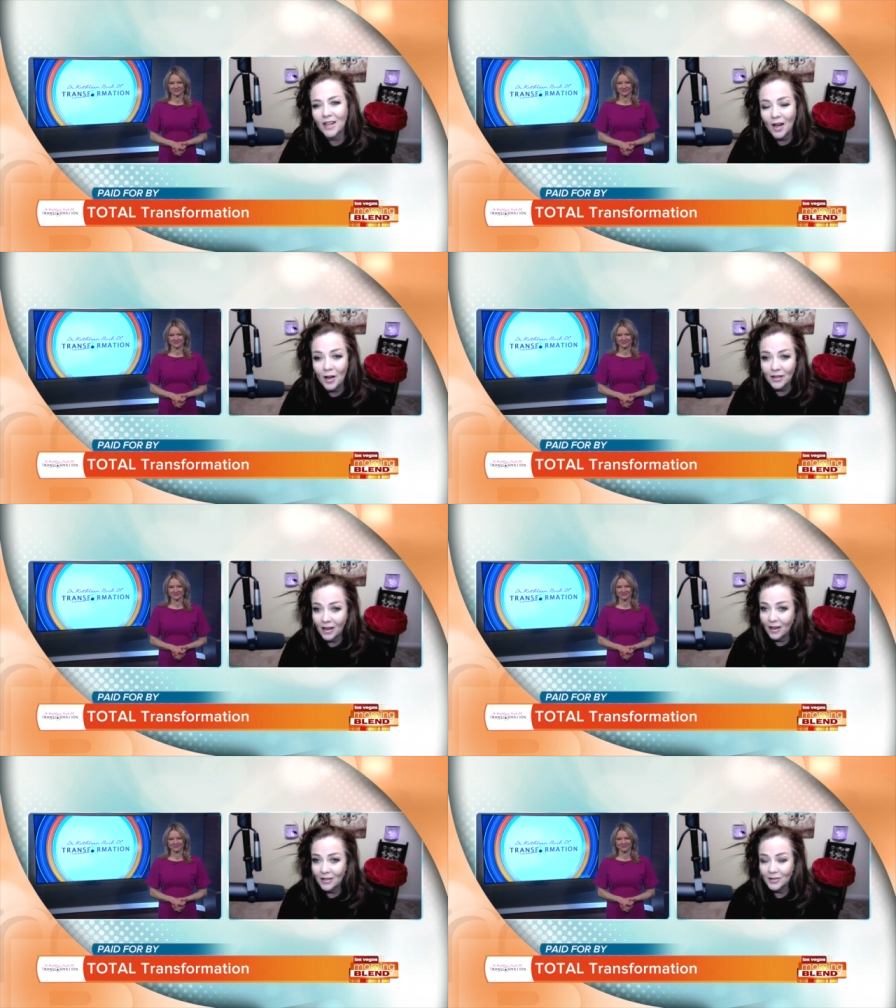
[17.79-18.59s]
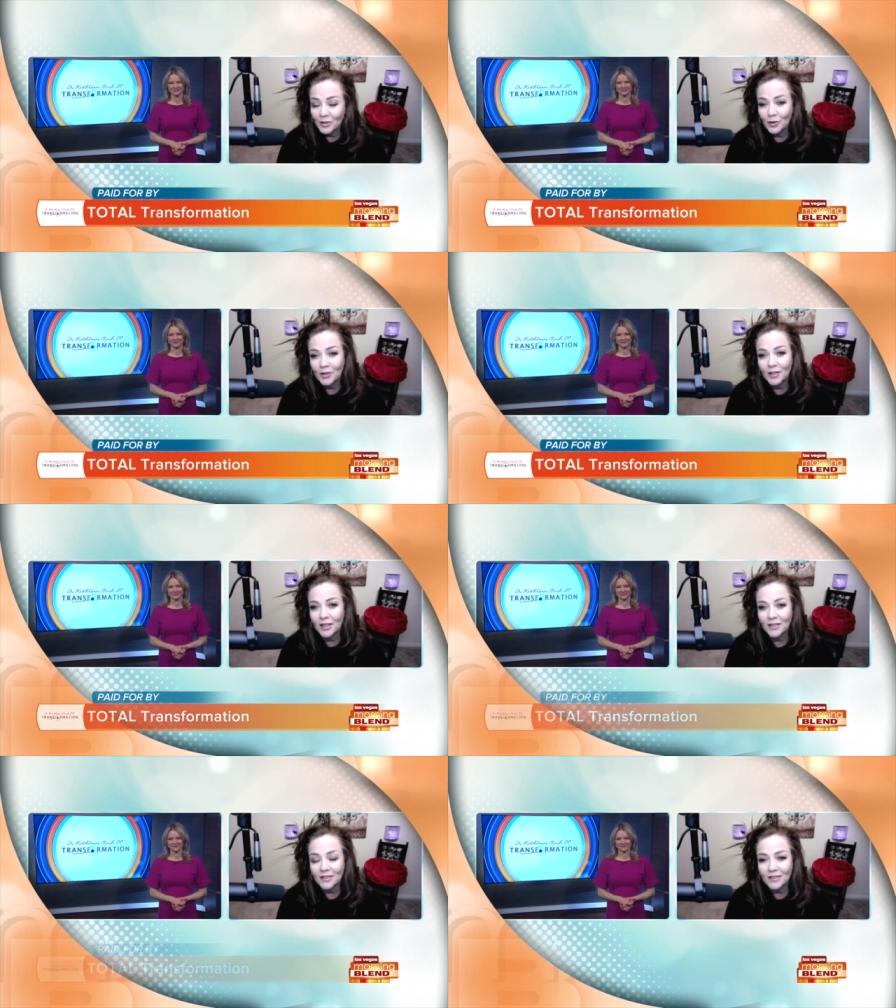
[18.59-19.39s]
Uh, yeah, certainly
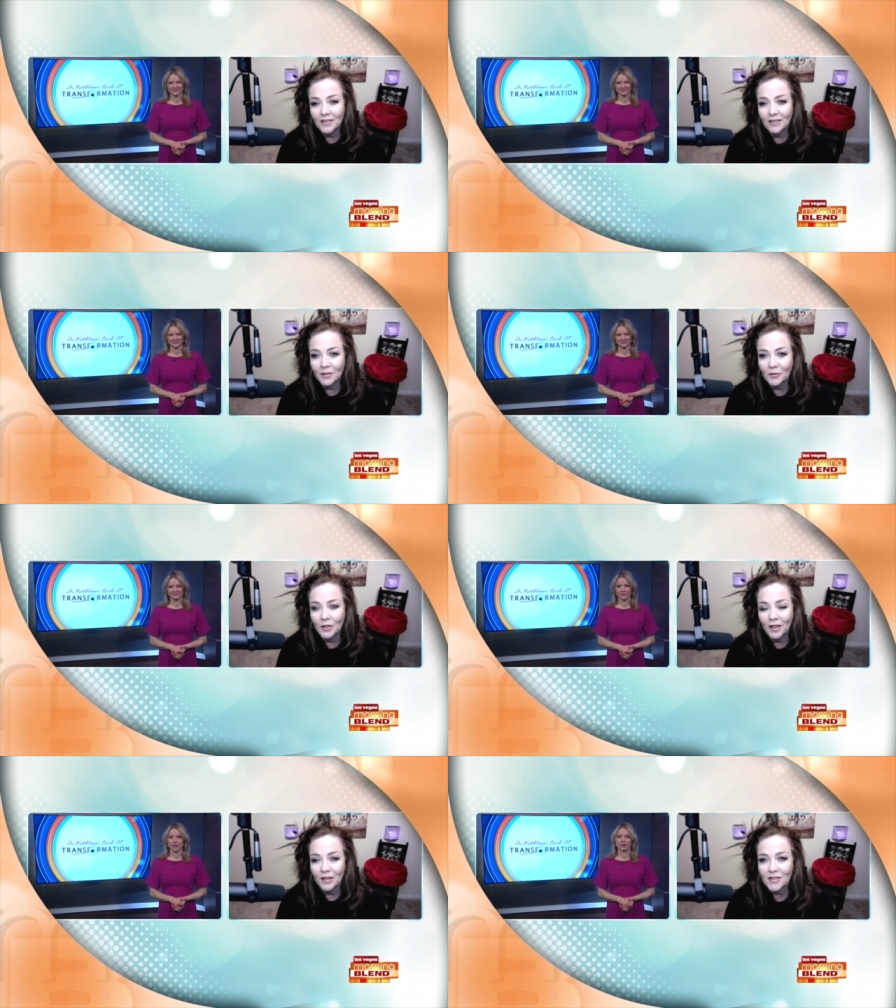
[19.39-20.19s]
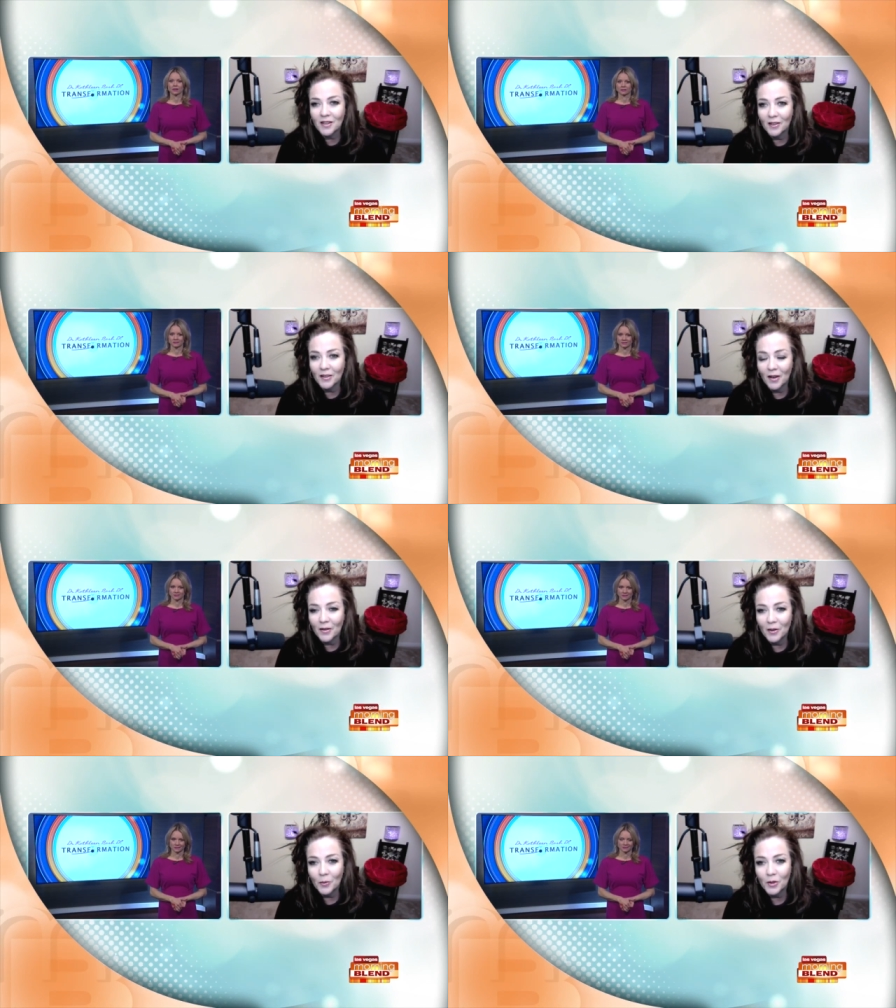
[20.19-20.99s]
a, a different lifestyle now
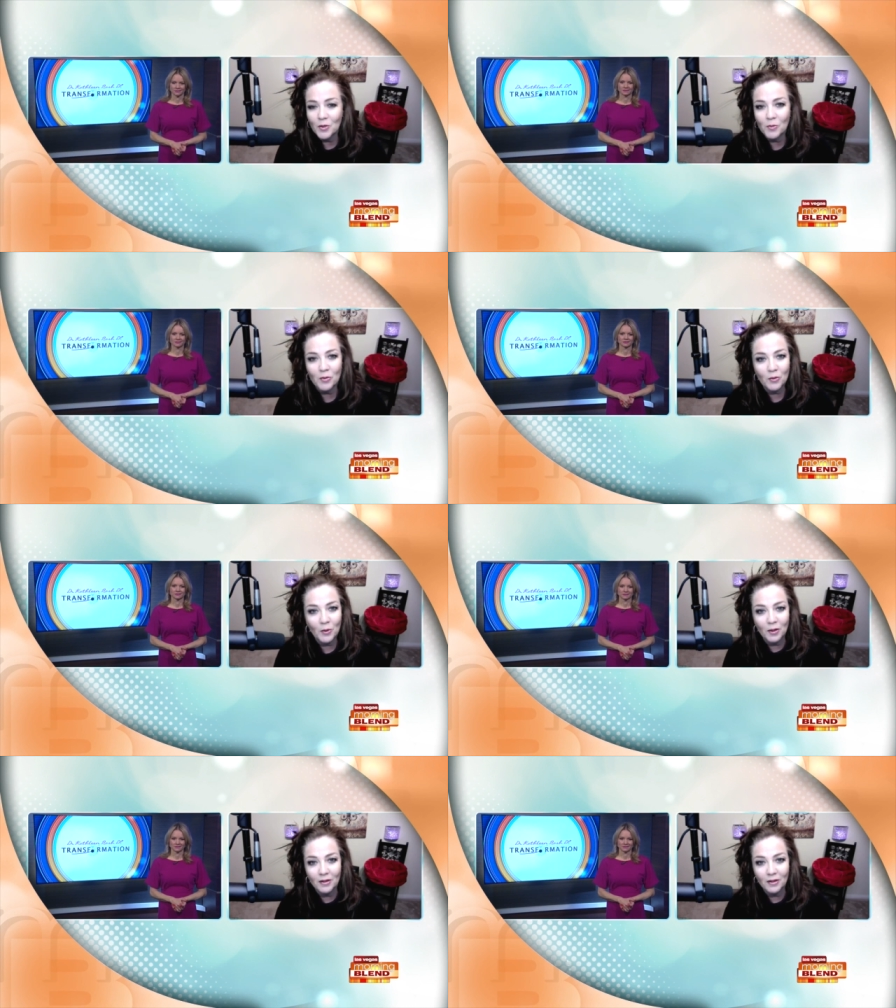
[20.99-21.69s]
than it was before.